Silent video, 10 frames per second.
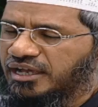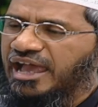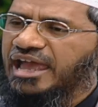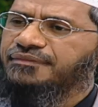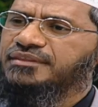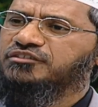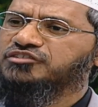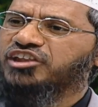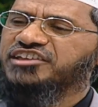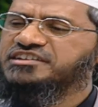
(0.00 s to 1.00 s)
and they were
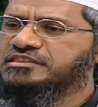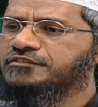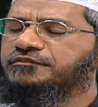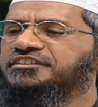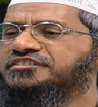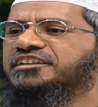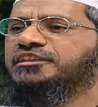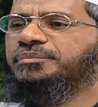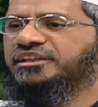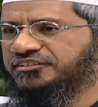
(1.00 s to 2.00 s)
scratching their faces and
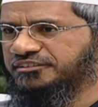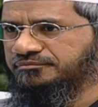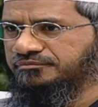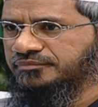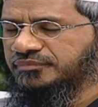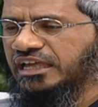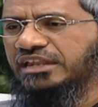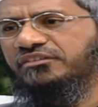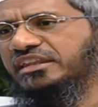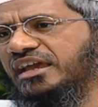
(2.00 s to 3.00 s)
their breast.
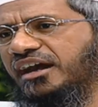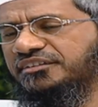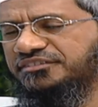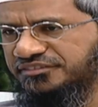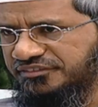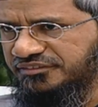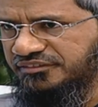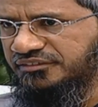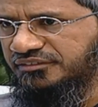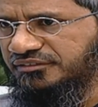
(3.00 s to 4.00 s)
And when he asked
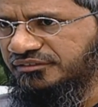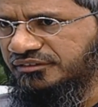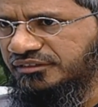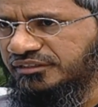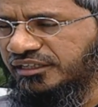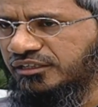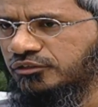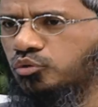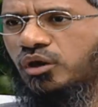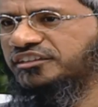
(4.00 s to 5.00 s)
that,
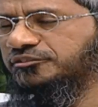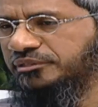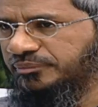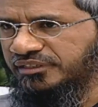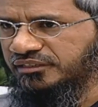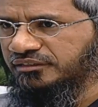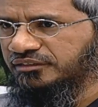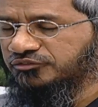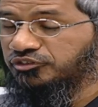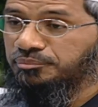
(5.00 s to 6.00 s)
who are these people?
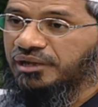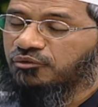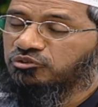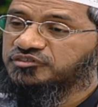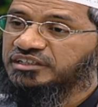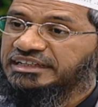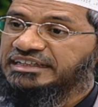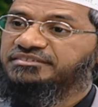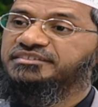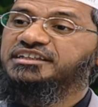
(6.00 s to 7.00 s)
So the reply was,
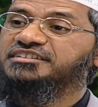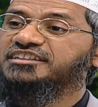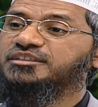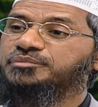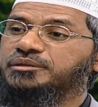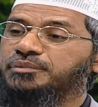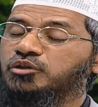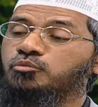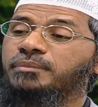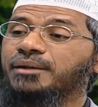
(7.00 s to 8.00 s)
these are the people
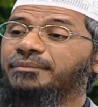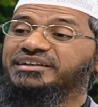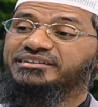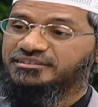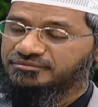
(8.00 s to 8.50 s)
who backbited,